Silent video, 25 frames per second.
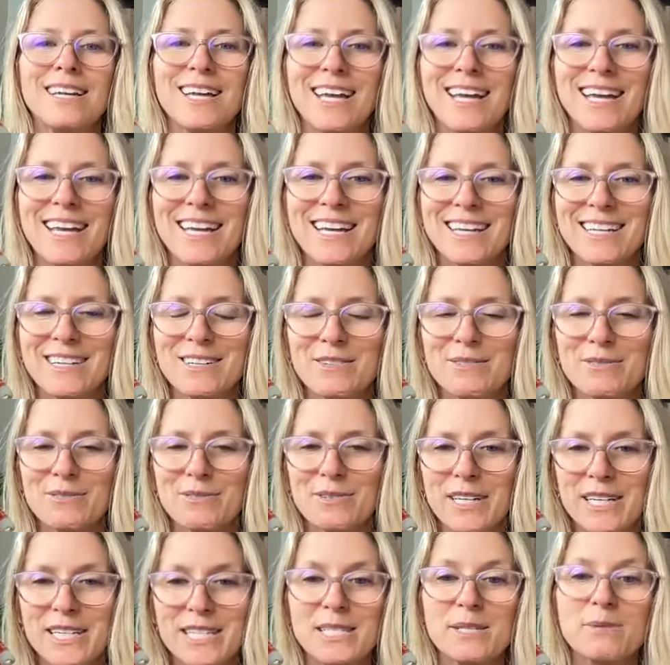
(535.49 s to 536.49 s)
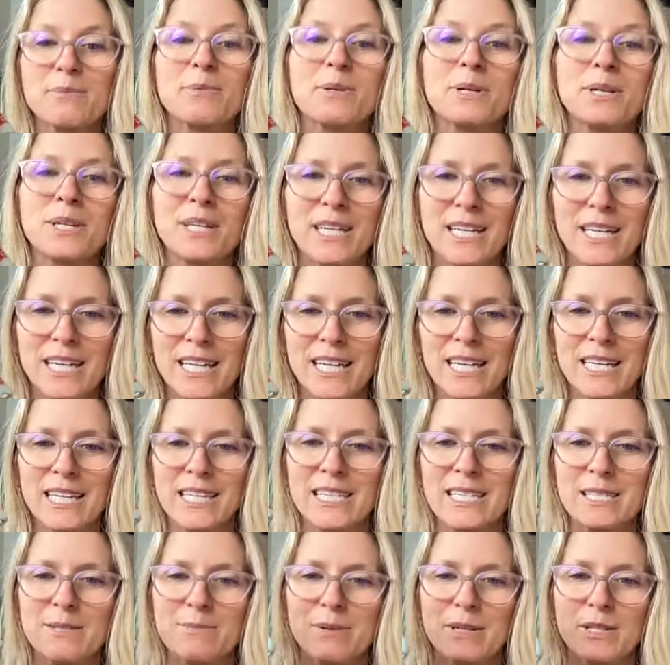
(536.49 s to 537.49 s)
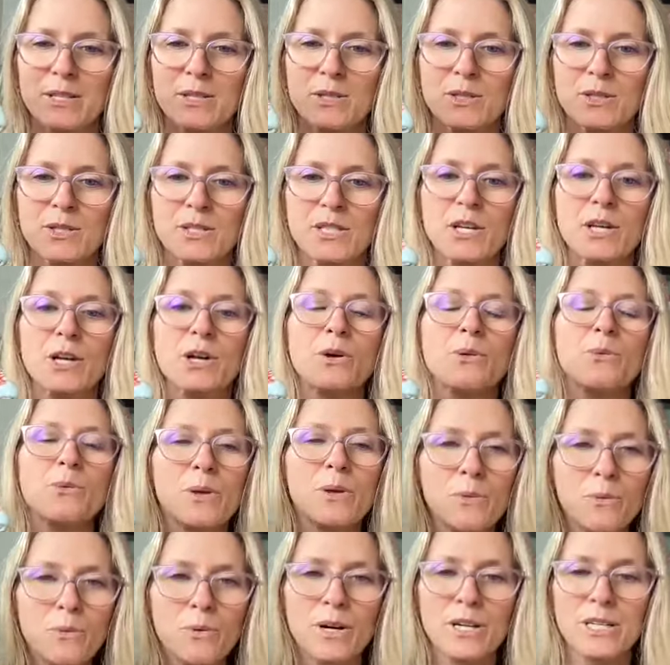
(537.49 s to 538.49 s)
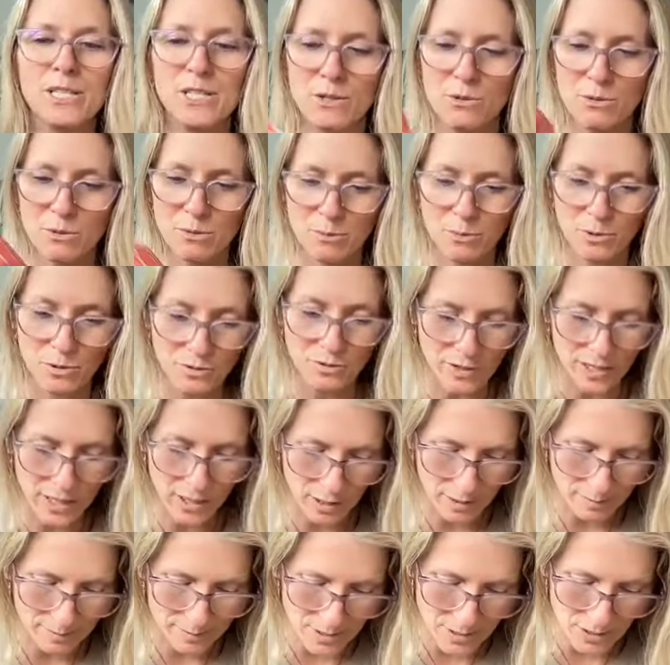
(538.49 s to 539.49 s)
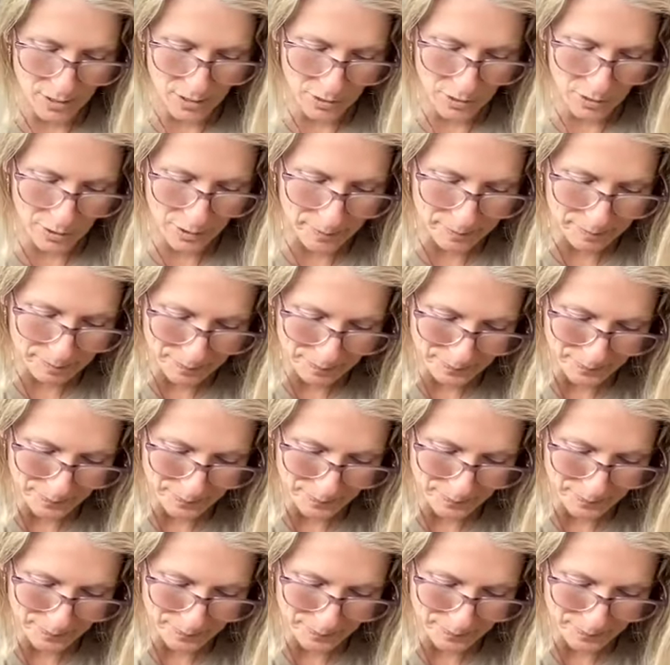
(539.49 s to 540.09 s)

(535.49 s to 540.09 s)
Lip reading: and flexibility in these muscles, we want to remove that obstacle.